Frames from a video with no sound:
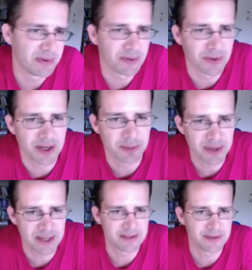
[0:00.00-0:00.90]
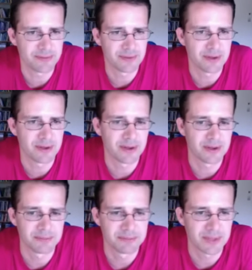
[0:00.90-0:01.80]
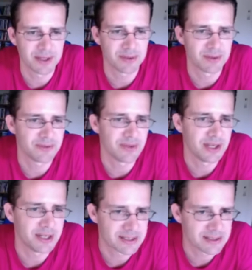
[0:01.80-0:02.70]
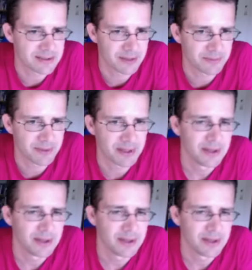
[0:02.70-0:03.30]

rather passive uh, and not really necessary.